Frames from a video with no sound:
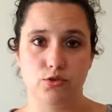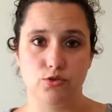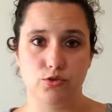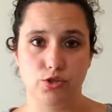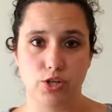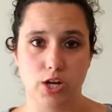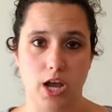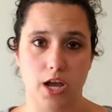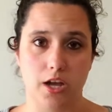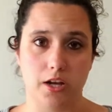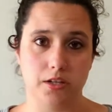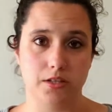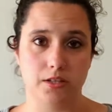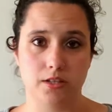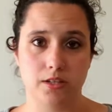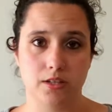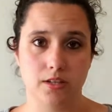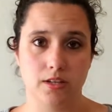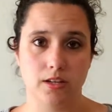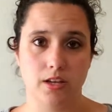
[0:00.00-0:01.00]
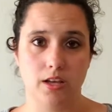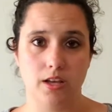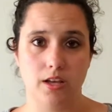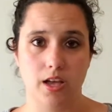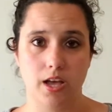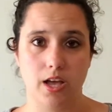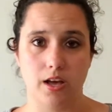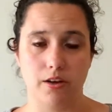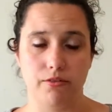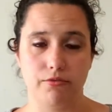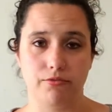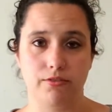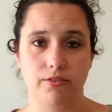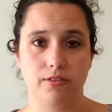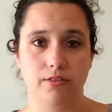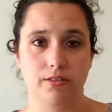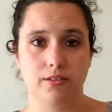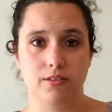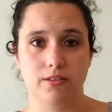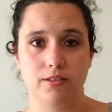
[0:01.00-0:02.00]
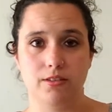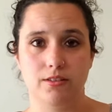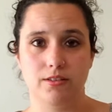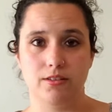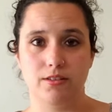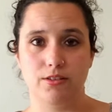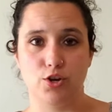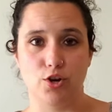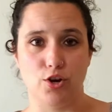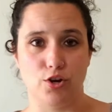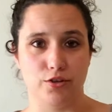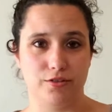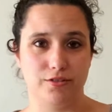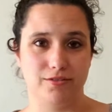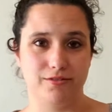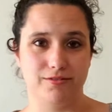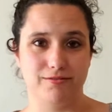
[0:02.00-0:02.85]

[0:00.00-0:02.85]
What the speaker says: Jax, half yarn.